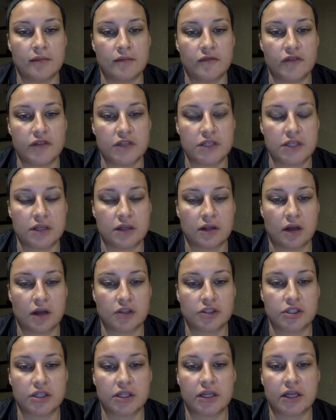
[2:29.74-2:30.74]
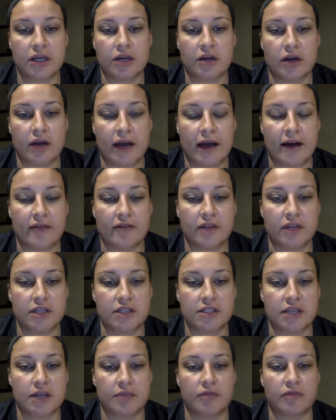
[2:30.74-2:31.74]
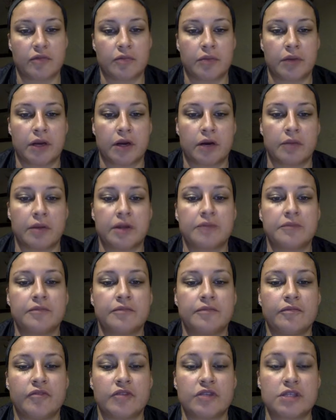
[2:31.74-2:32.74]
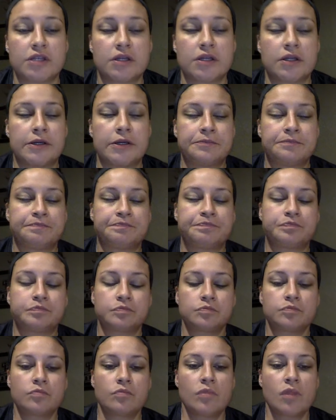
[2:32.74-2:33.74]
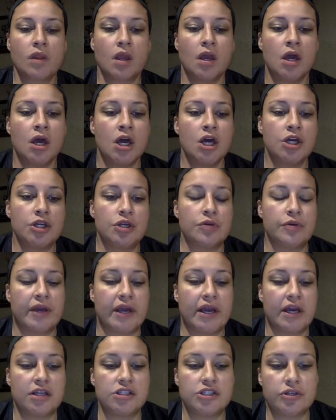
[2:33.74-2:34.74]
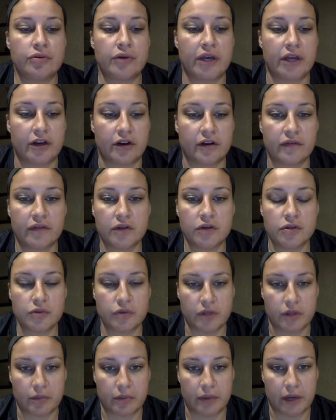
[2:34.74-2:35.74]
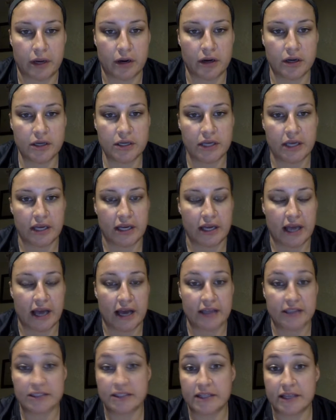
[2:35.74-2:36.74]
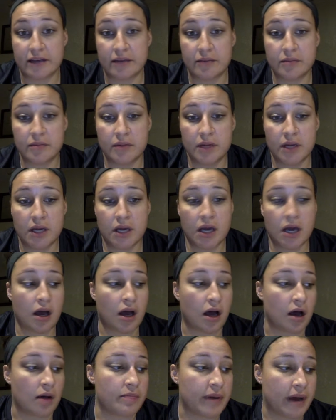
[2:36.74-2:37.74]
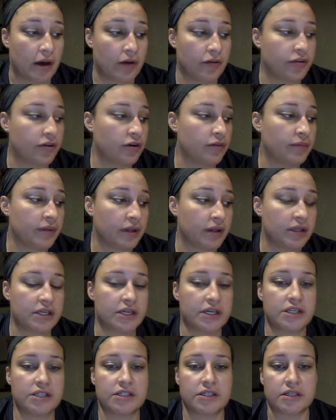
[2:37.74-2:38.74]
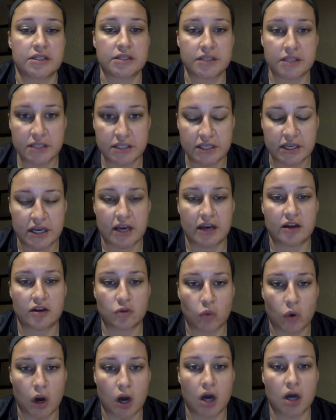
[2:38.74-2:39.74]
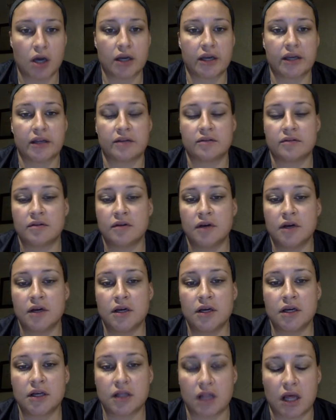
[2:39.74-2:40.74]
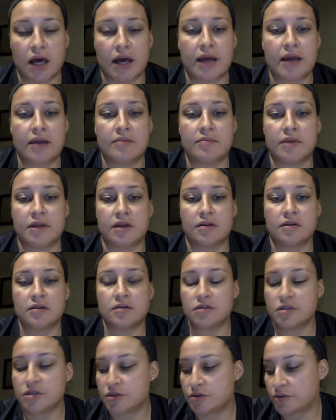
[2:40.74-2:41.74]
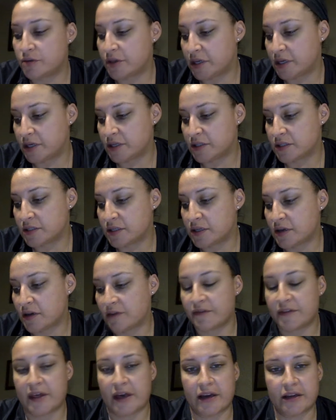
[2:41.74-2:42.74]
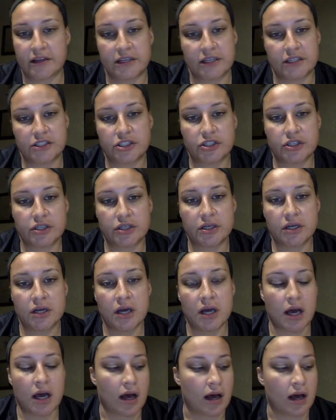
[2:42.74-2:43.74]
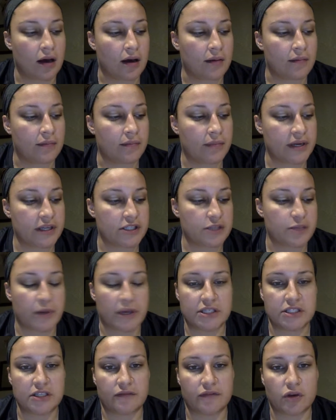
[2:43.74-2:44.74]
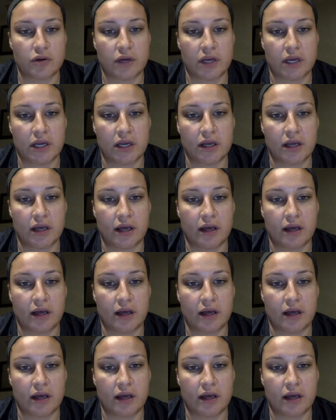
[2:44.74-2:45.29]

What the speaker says: physiologically or have any type of impairment physically. You can do interviews with a parent and ask them about their ability to stand, walk, and climb and do things of that nature. But it's best if you can